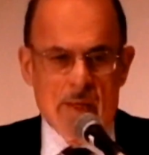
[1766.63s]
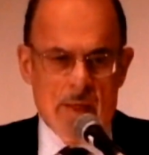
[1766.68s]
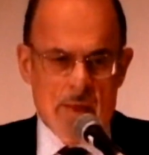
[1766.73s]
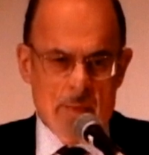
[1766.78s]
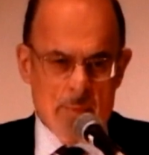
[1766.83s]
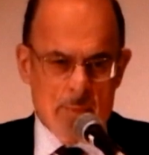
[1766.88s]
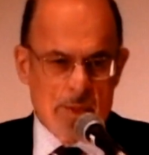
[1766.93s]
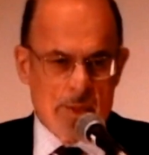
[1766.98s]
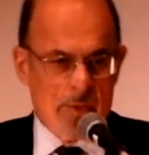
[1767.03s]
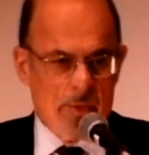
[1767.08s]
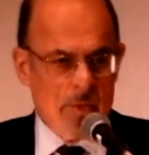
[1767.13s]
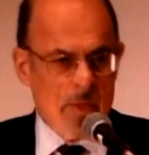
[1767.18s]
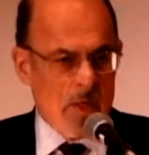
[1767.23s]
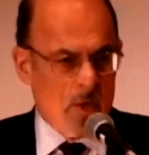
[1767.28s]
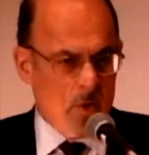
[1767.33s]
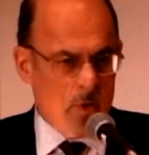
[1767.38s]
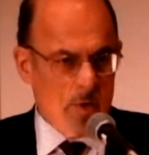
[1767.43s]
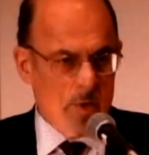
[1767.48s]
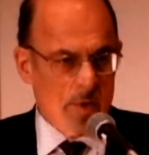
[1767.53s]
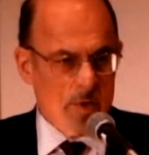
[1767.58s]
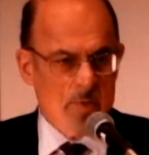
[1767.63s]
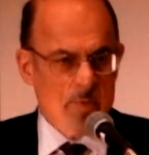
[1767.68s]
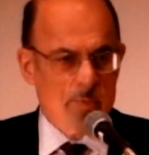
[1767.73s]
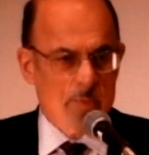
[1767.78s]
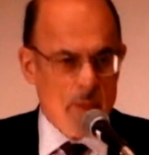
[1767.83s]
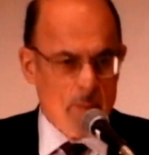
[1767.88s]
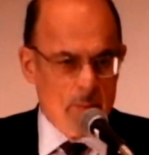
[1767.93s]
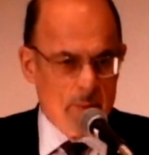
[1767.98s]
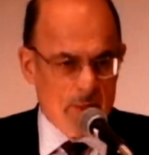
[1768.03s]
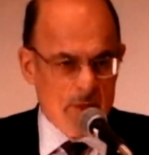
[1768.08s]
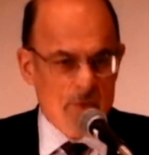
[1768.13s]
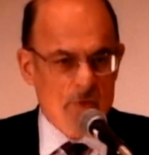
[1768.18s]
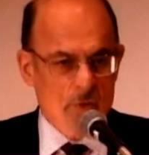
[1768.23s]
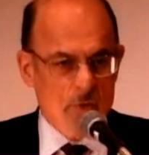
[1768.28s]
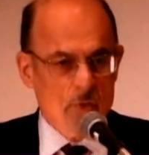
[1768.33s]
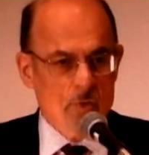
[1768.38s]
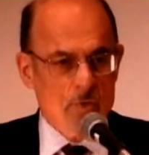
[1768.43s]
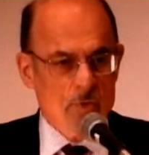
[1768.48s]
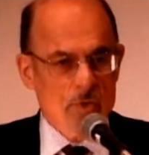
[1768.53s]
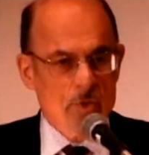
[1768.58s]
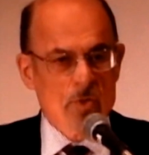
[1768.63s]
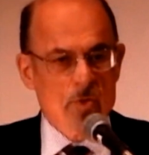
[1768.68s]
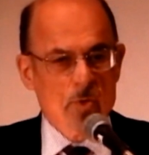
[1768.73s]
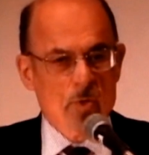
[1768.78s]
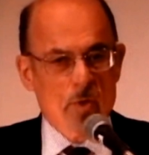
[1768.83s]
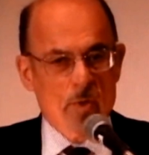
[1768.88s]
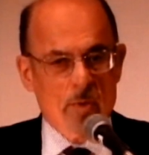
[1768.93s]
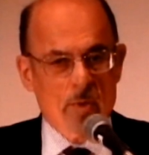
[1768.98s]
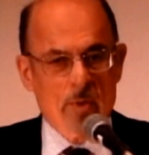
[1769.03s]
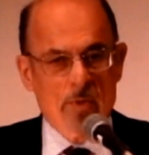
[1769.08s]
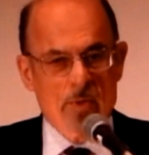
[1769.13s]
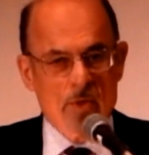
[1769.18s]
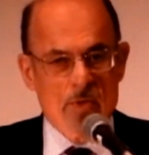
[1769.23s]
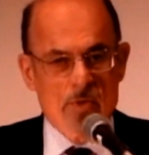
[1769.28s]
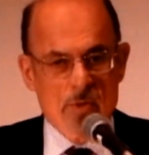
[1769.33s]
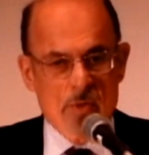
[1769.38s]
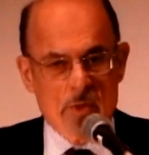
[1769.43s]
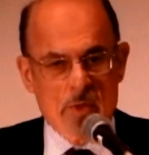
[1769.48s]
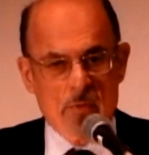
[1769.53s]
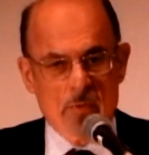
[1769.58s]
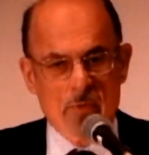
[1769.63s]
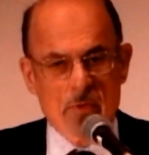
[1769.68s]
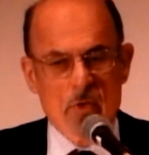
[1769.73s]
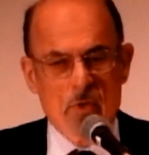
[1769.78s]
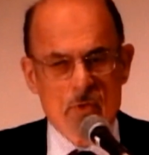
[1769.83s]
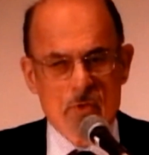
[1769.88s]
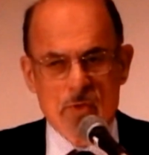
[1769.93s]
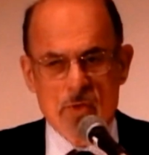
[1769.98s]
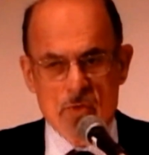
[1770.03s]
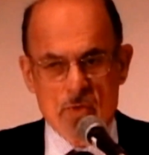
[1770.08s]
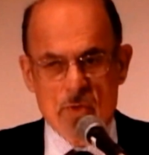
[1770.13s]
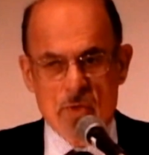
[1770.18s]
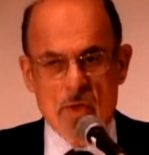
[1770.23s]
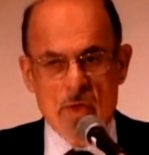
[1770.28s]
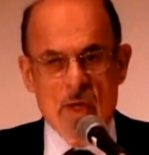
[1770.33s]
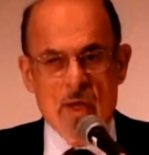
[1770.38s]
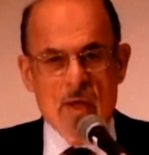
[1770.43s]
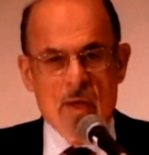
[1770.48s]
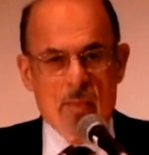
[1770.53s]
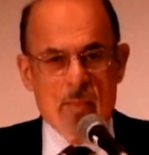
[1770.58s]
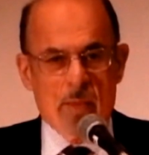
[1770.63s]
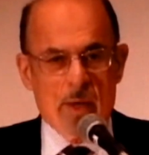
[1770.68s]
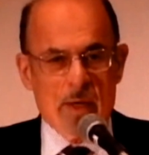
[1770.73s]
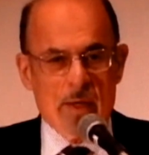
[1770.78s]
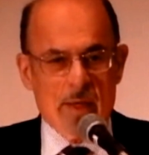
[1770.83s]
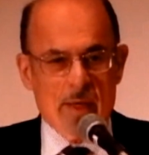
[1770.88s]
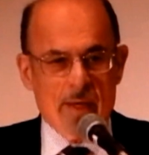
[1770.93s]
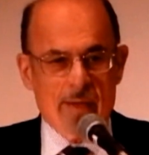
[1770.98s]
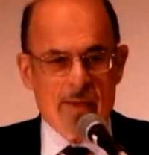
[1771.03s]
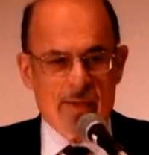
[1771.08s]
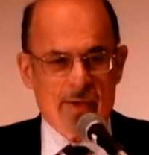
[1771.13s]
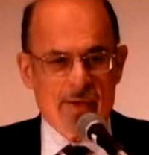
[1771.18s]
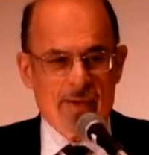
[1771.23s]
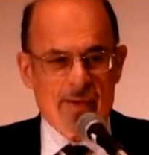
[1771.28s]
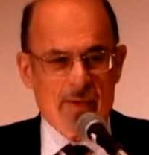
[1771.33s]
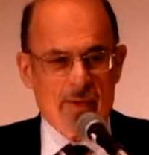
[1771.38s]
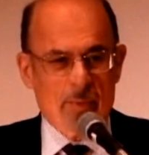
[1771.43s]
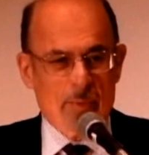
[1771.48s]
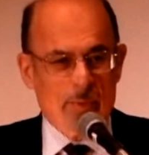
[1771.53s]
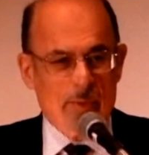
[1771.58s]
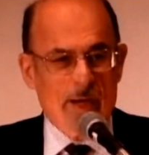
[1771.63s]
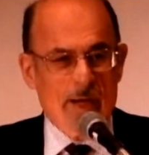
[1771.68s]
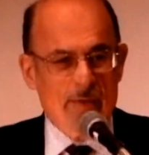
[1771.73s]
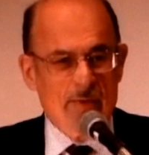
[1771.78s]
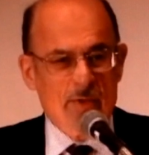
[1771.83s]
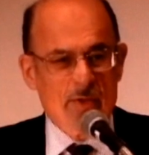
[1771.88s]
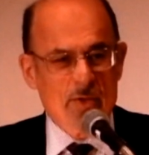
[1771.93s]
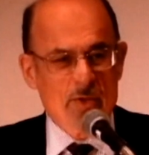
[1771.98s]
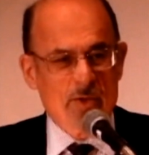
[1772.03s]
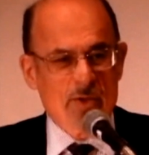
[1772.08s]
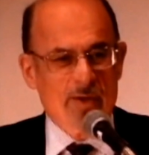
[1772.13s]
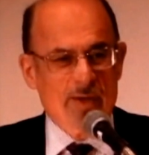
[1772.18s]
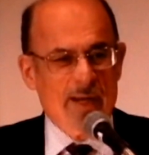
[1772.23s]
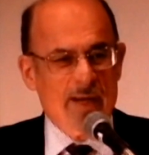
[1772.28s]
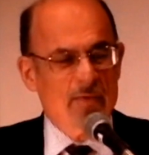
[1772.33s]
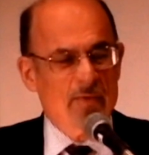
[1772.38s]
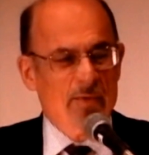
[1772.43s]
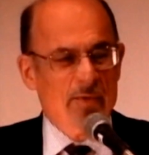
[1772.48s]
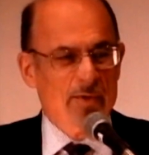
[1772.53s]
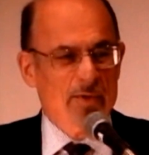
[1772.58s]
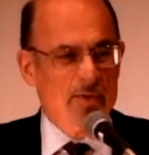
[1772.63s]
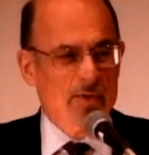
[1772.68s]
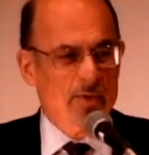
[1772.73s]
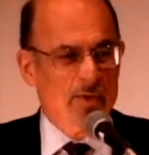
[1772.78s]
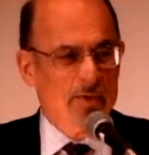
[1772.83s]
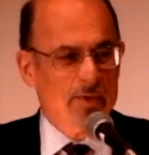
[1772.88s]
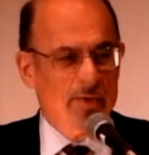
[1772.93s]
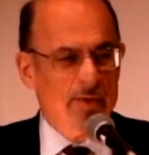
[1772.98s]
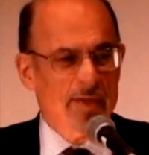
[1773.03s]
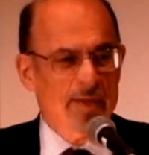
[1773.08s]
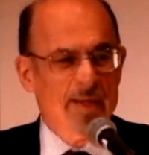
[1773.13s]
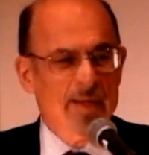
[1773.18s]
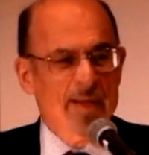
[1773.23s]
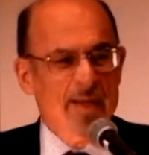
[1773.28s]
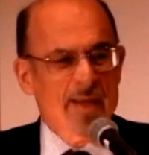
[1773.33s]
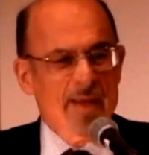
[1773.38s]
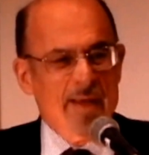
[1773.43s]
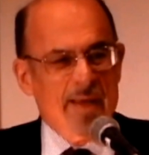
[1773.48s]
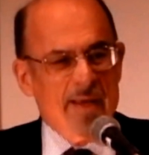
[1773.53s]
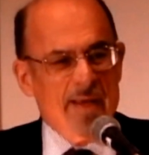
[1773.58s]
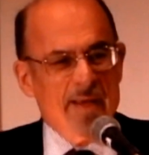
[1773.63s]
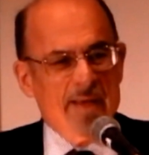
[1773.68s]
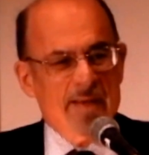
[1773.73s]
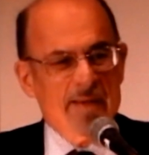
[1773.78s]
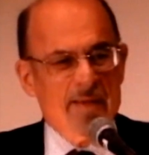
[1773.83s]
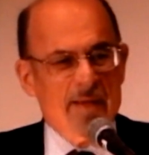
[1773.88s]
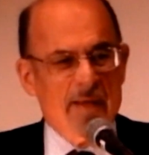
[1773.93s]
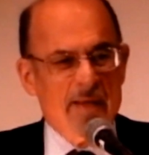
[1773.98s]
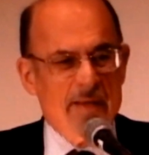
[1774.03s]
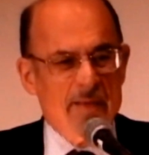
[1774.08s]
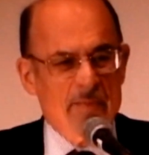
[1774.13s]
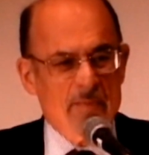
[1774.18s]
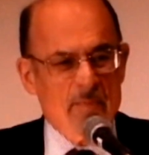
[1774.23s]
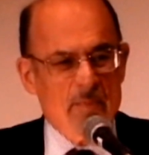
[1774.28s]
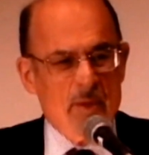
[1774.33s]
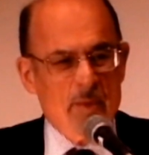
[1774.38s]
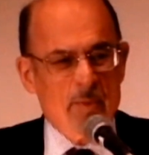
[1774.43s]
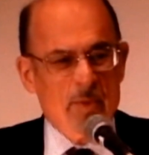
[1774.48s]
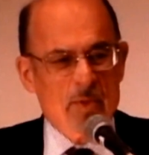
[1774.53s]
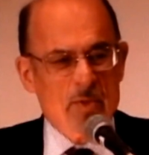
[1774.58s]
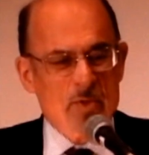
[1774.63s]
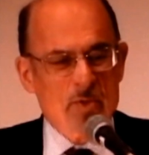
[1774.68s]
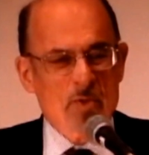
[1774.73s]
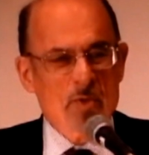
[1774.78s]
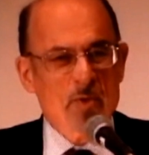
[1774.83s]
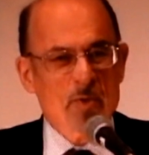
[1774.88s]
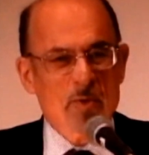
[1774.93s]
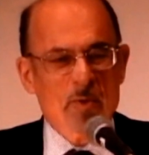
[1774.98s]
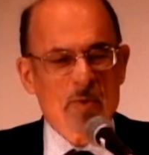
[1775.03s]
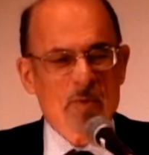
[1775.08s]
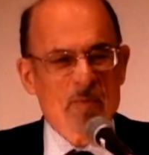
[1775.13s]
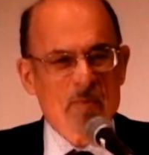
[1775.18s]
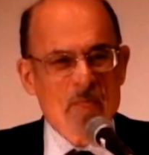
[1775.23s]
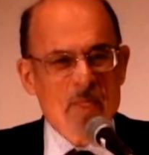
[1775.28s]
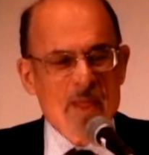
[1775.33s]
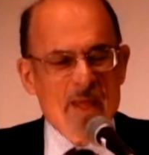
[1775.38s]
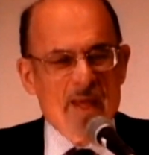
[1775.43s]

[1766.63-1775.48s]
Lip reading: In Britain, they call those public schools, just to confuse us. But they're private school. I have 3 children in public school.